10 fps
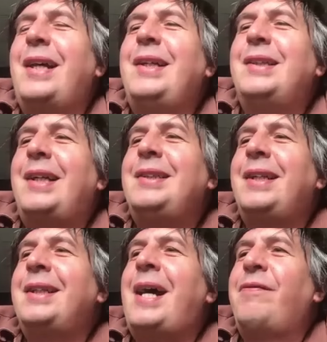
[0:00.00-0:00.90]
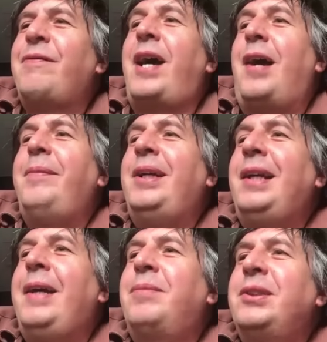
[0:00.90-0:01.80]
they did have that. I mean,
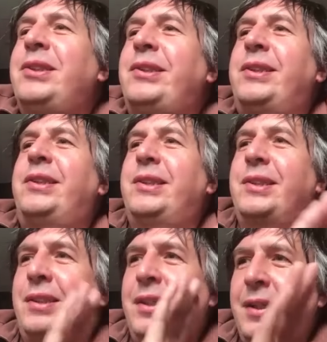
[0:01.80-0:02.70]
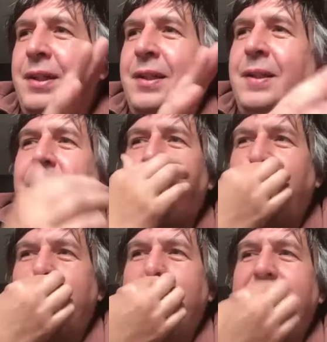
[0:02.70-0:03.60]
Liam was just
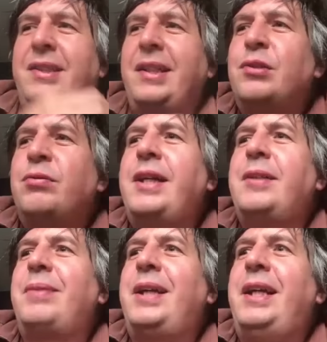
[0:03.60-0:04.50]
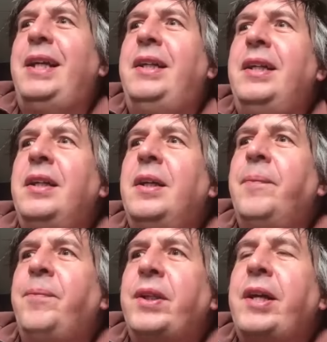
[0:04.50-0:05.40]
this incredibly
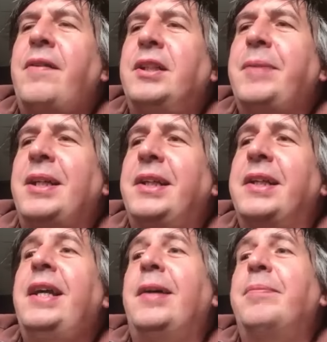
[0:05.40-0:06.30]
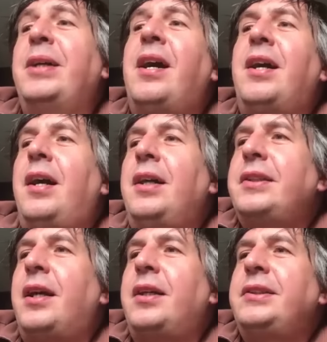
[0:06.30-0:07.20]
charismatic thing. But yeah,
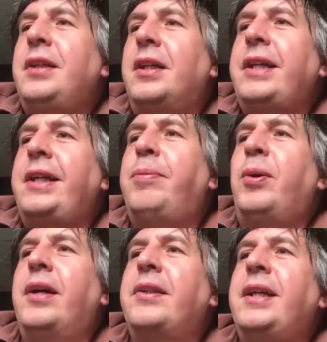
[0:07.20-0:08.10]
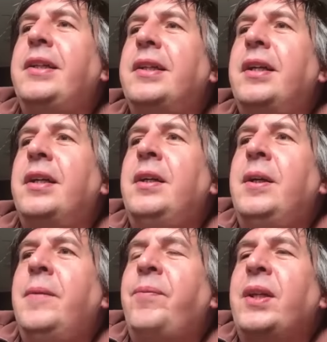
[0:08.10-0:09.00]
I take your point. I think the
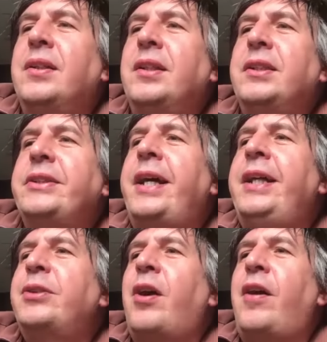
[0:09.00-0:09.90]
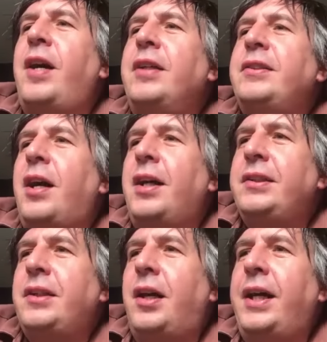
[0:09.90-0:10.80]
stagecraft,
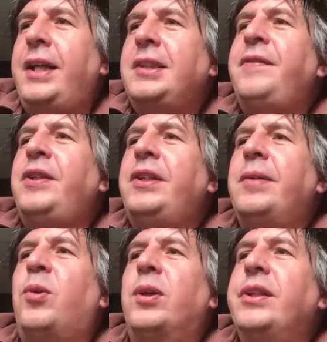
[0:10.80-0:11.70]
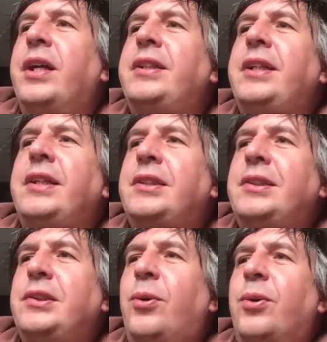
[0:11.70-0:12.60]
I interviewed him once, and I did
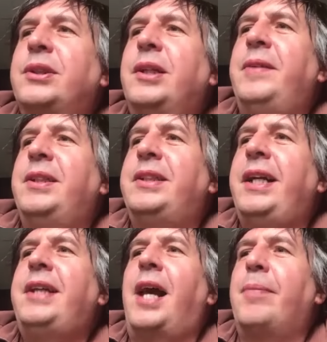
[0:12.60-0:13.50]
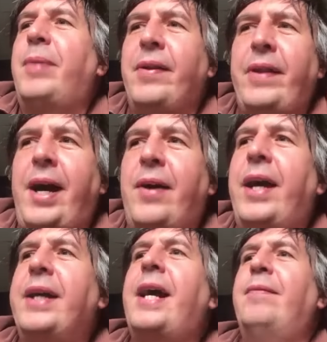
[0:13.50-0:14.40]
talk to him in detail about how
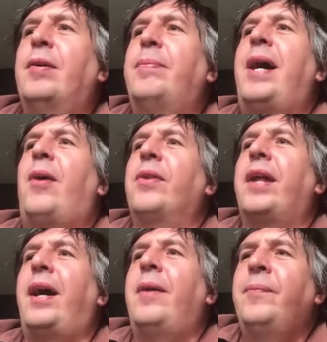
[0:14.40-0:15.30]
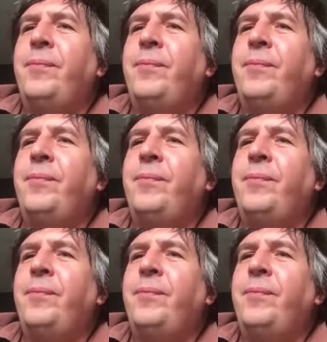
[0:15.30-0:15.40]
that came about, that